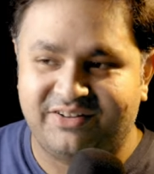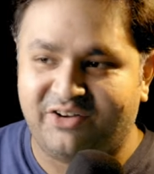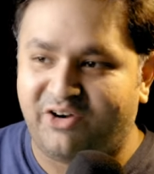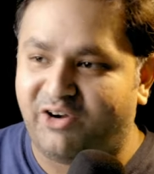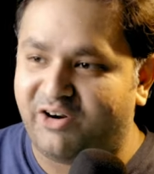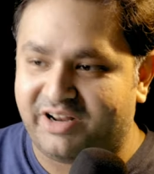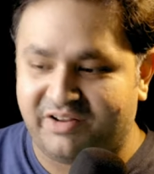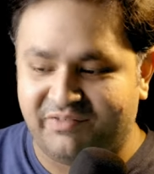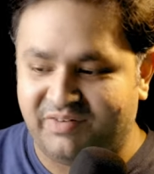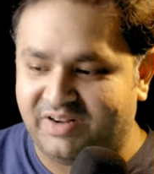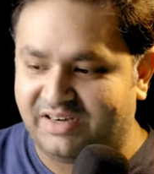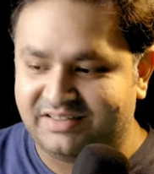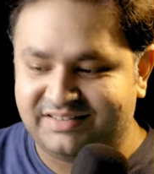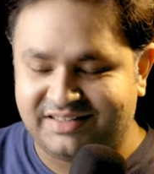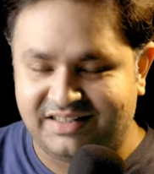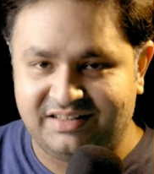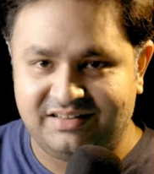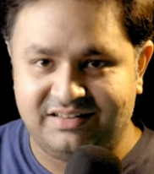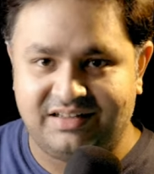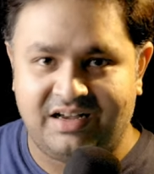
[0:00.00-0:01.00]
or even
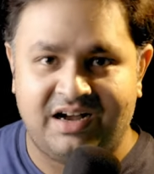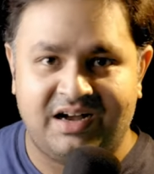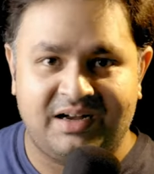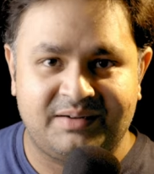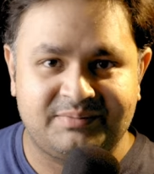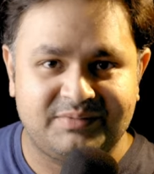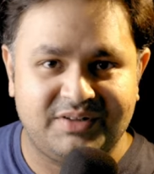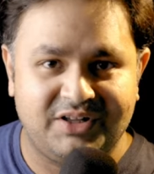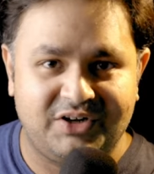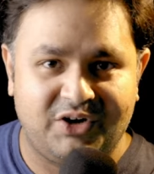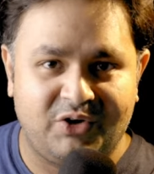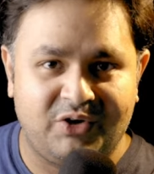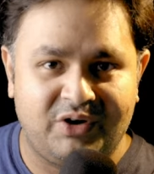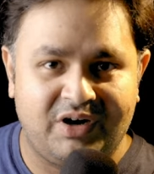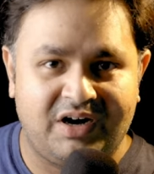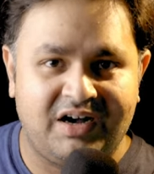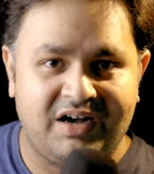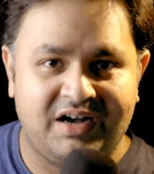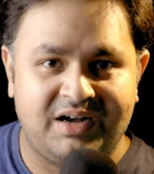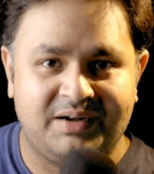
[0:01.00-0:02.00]
until, um, you know,
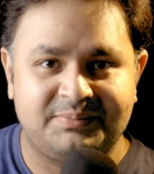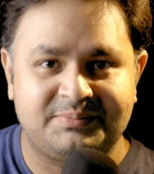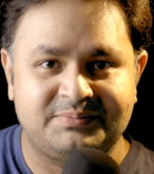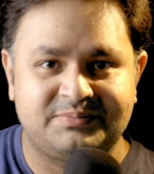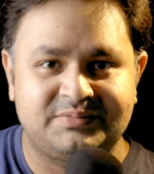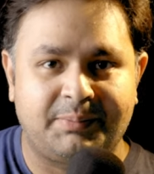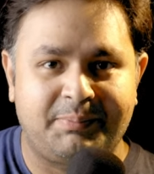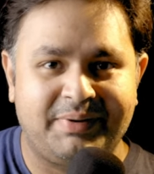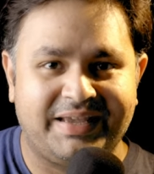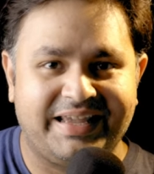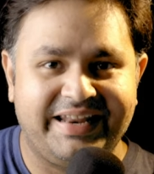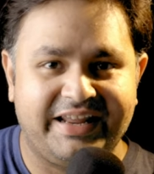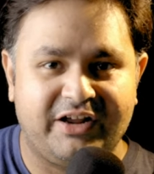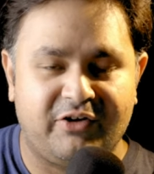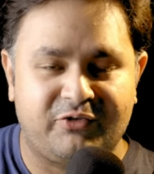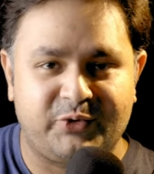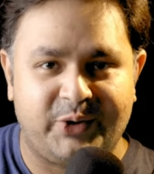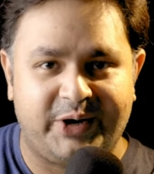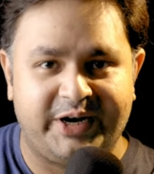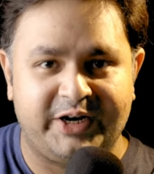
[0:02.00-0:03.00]
um, the beginning
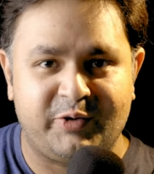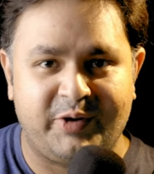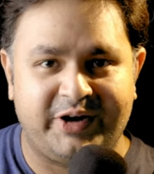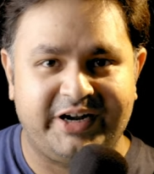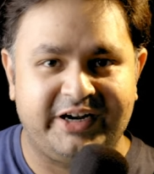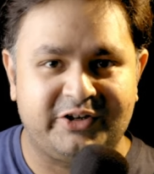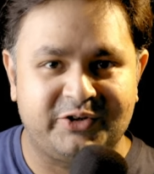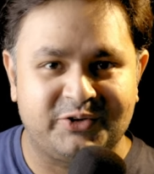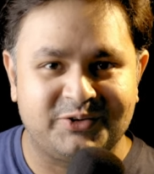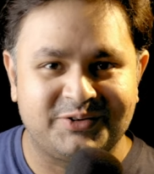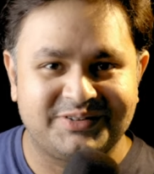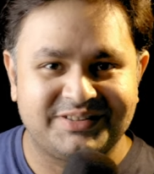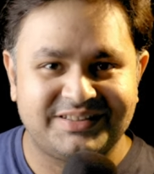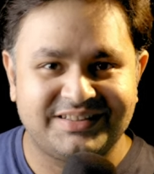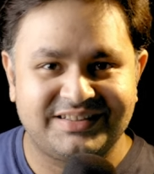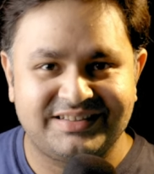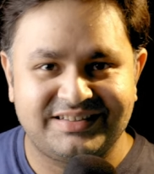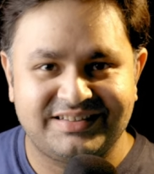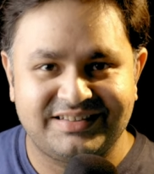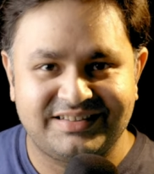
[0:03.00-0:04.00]
of 2022
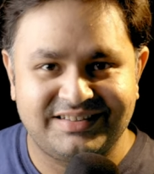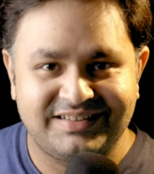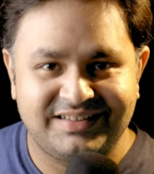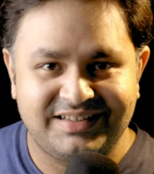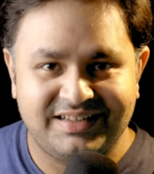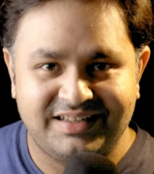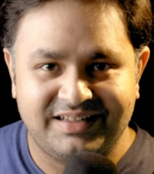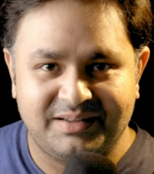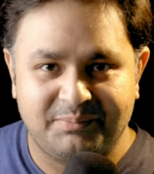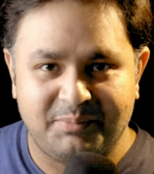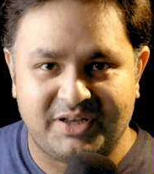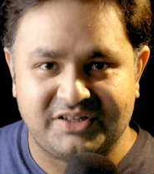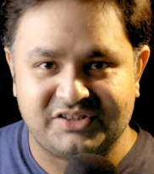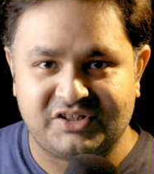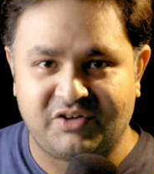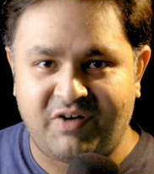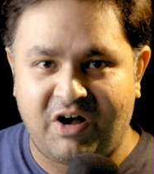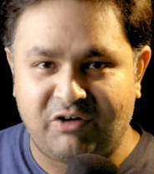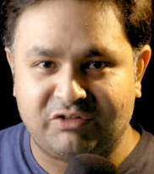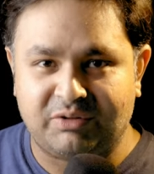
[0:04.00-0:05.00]
because
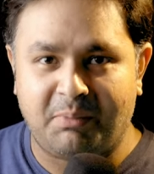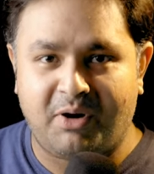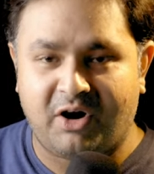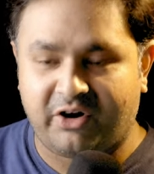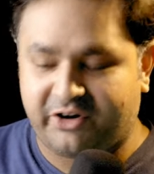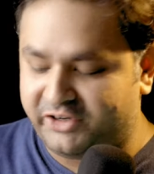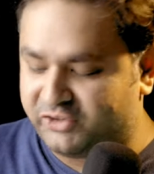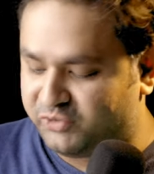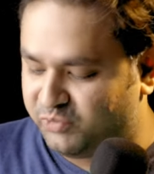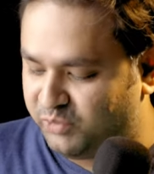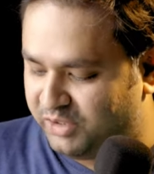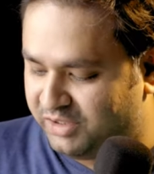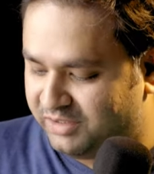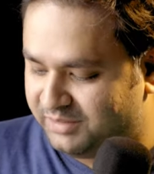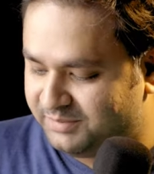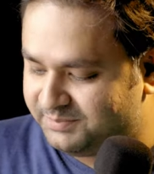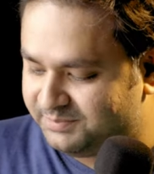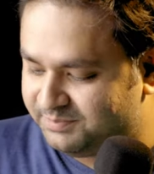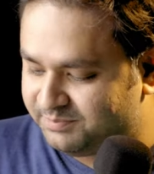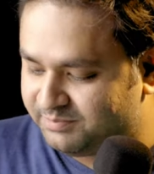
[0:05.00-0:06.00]
of how the markets
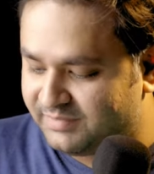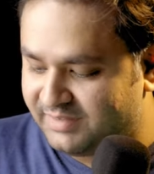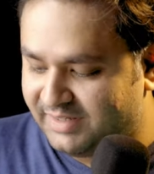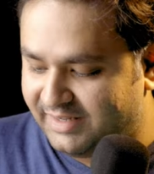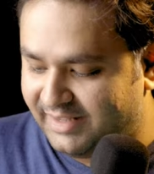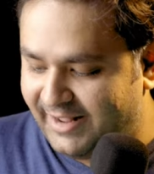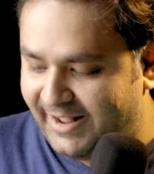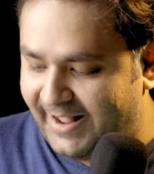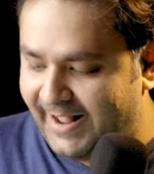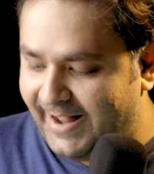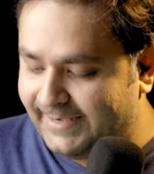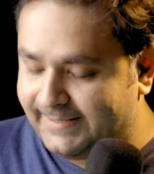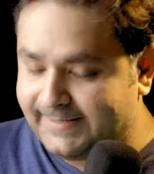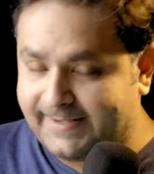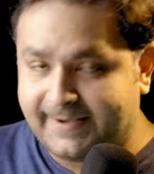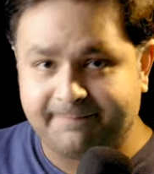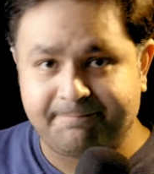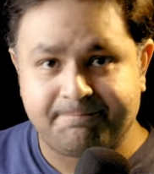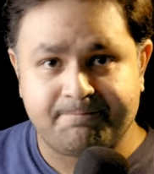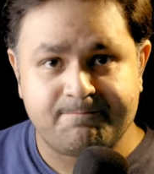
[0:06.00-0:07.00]
were.
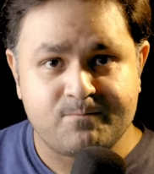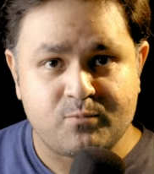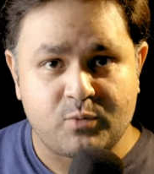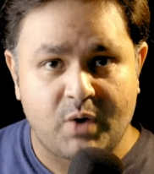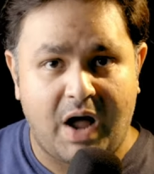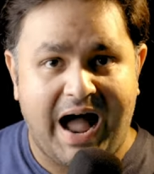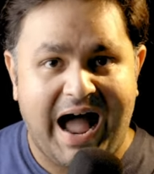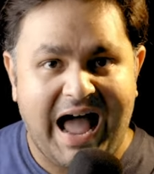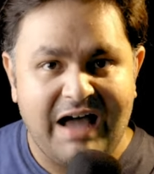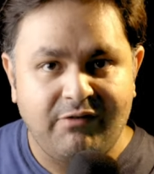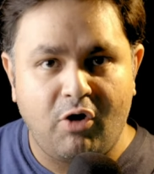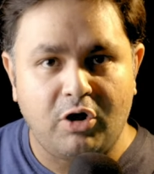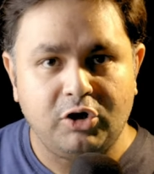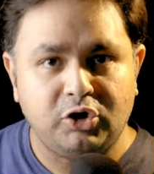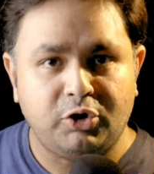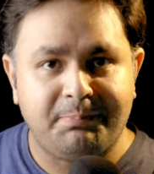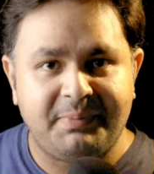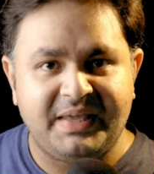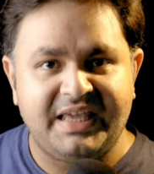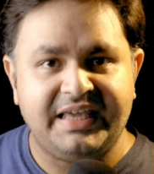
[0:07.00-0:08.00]
And I
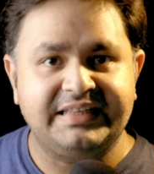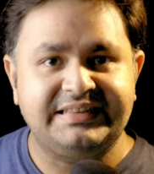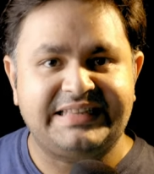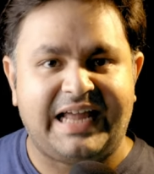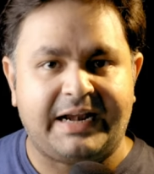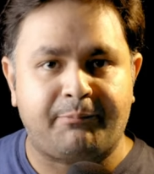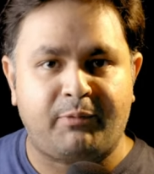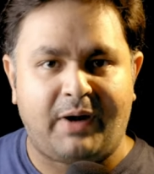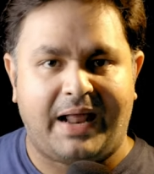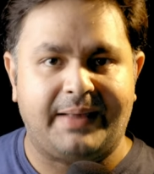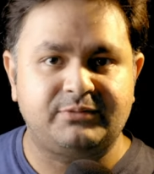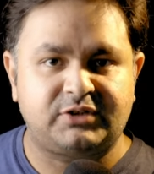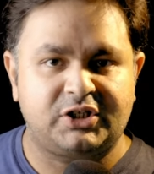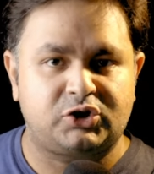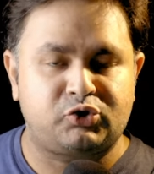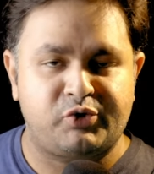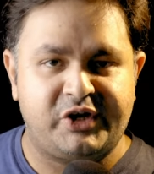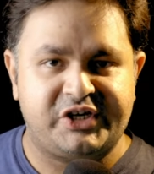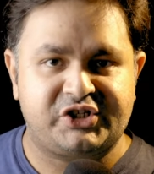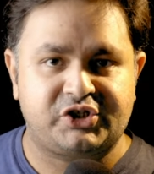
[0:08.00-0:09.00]
want to be in that prime
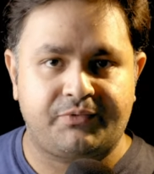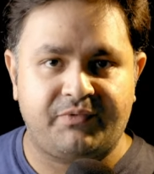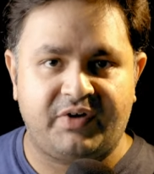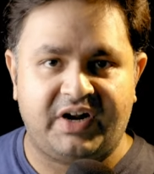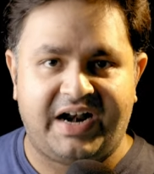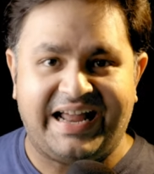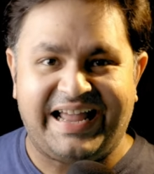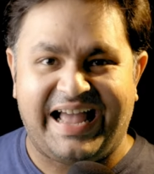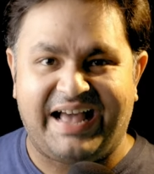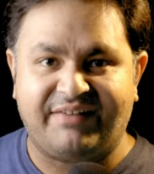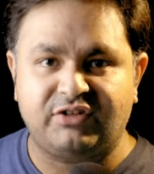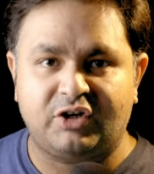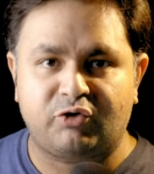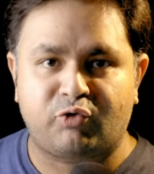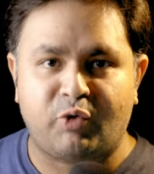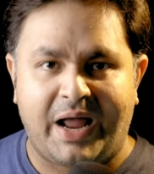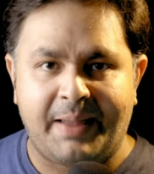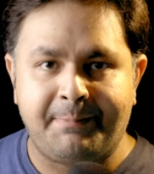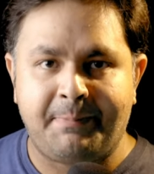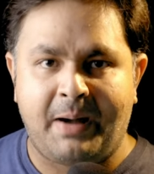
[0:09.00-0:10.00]
situation where I have the
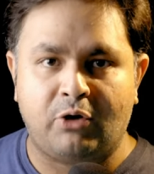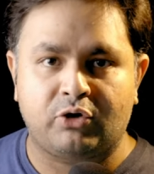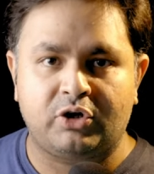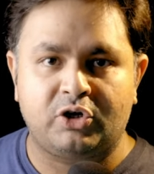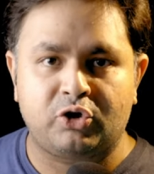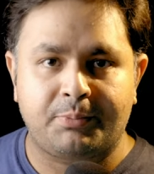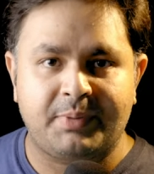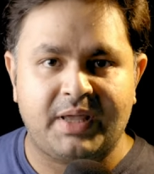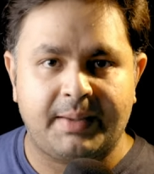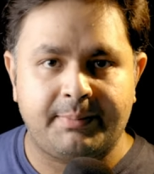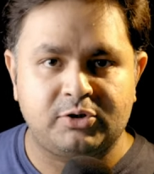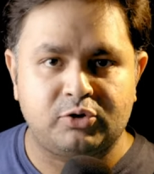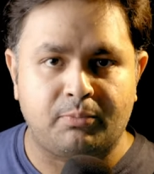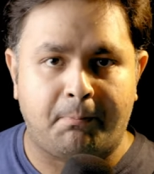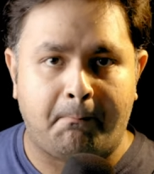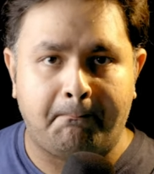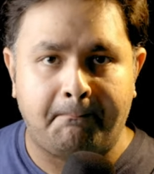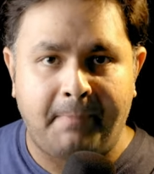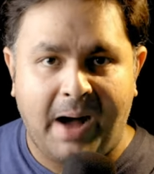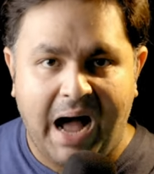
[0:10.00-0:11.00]
dry powder to be able to
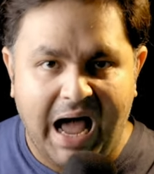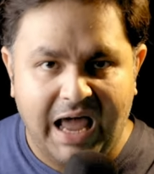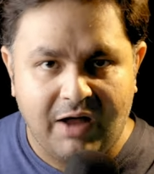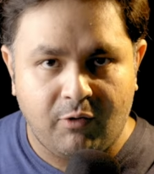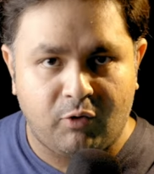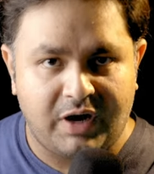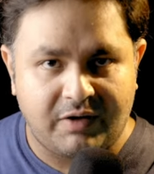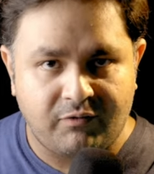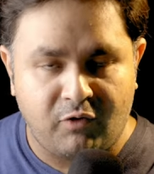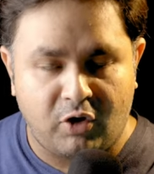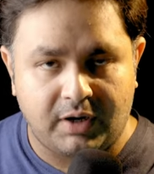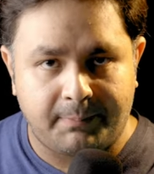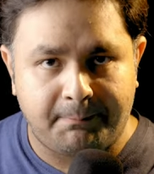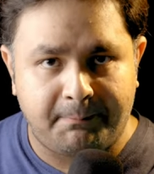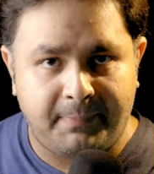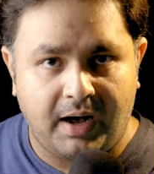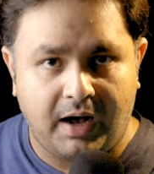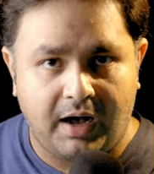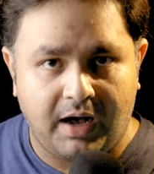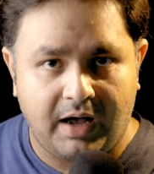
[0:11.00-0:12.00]
buy what I want to
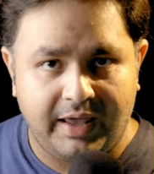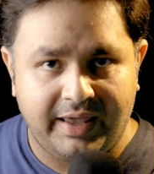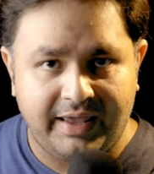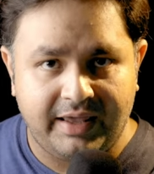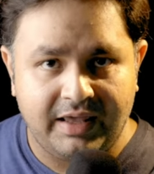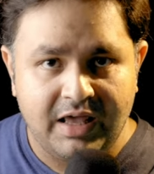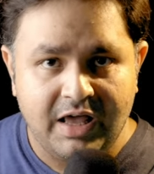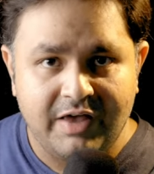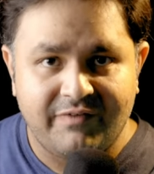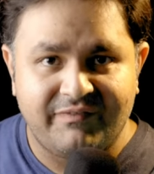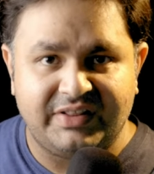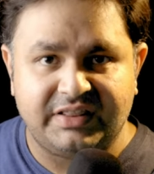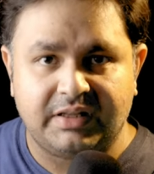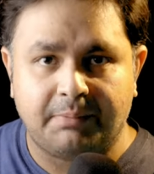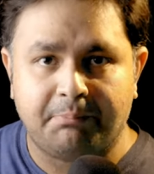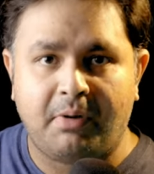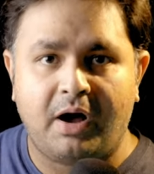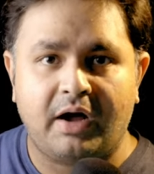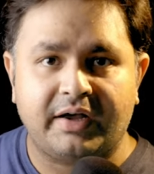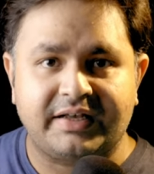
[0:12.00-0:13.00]
buy when the
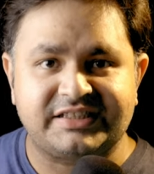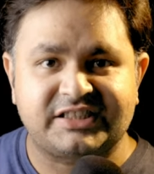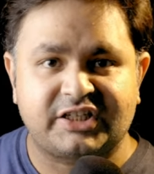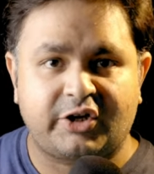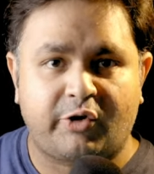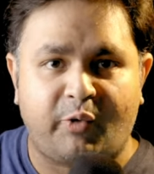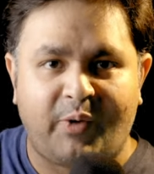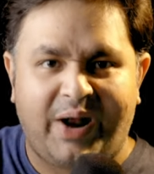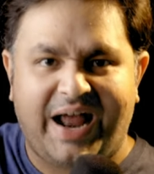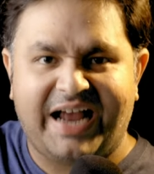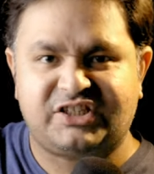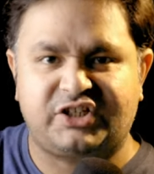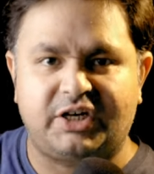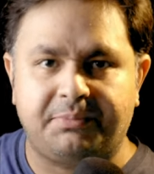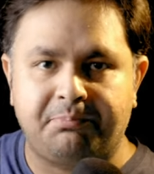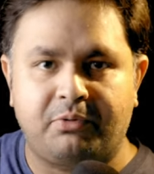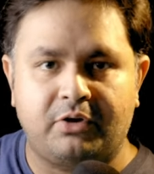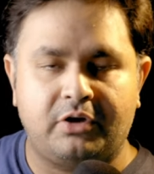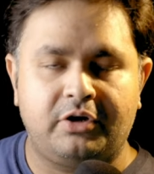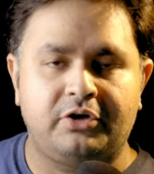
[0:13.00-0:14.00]
markets crash
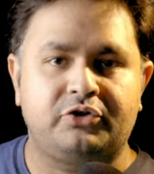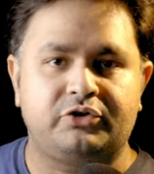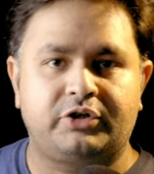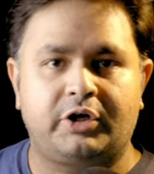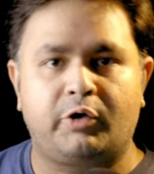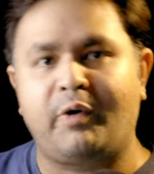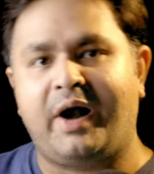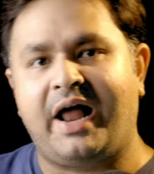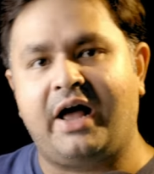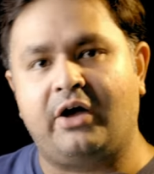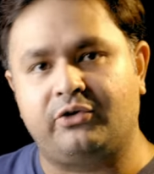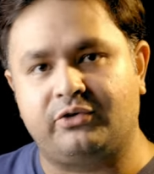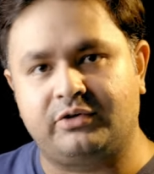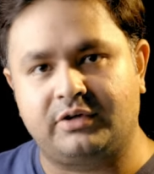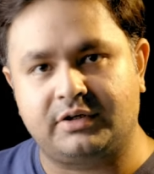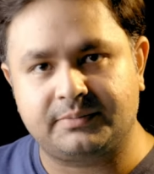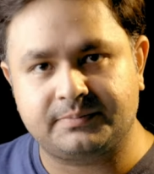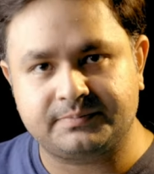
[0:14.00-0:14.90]
and burn to the ground.